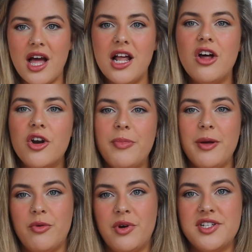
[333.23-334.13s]
A lot of
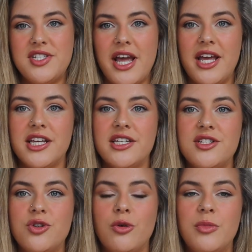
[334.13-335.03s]
people want to say it
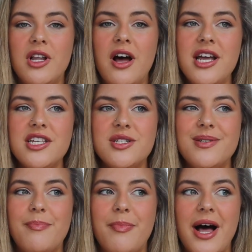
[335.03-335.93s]
is
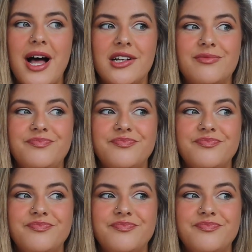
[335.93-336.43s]
normalized, but